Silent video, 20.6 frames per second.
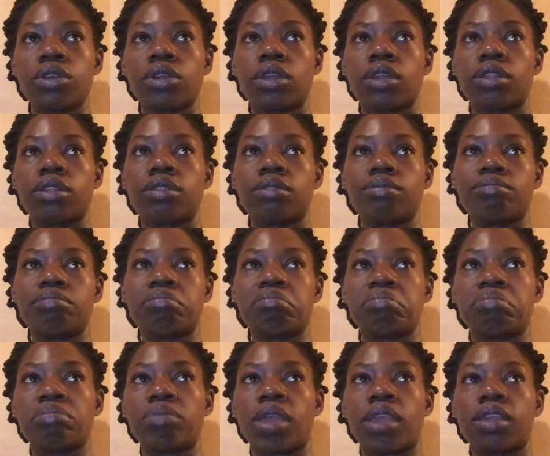In
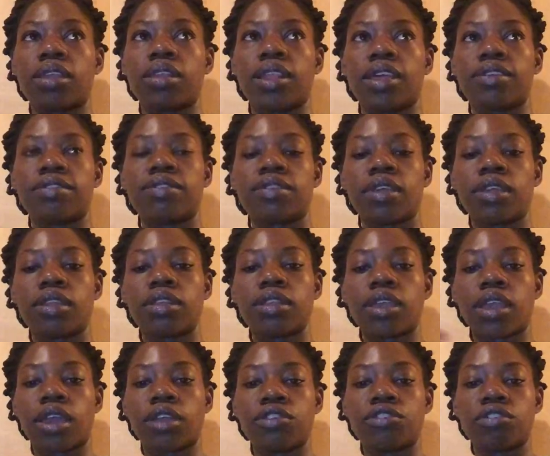like let's say in
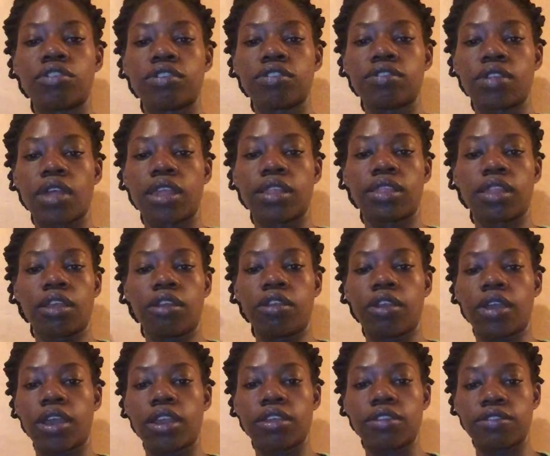countries like the
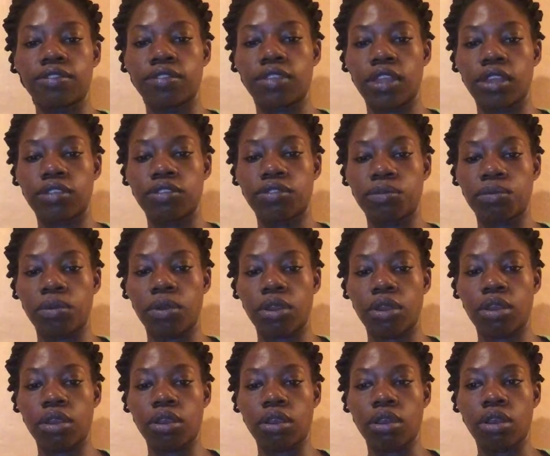United States
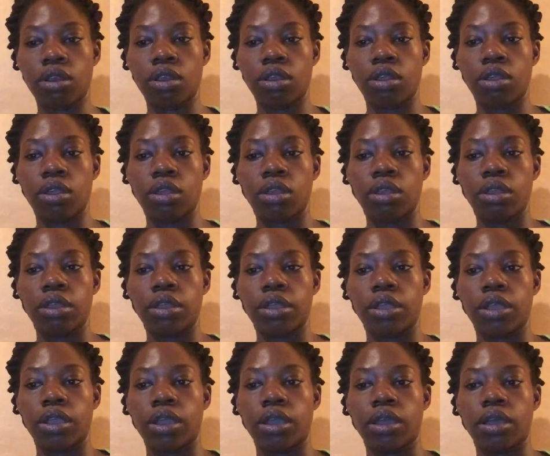where
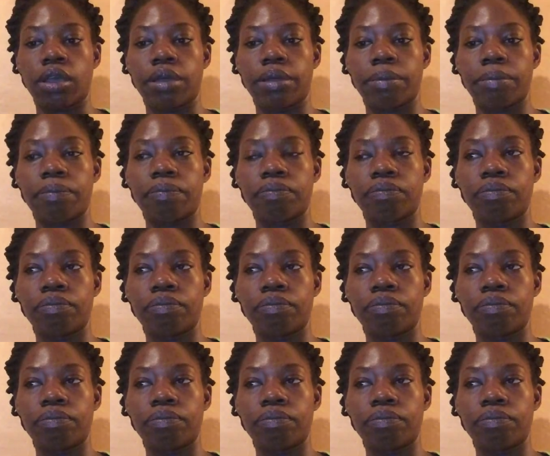um,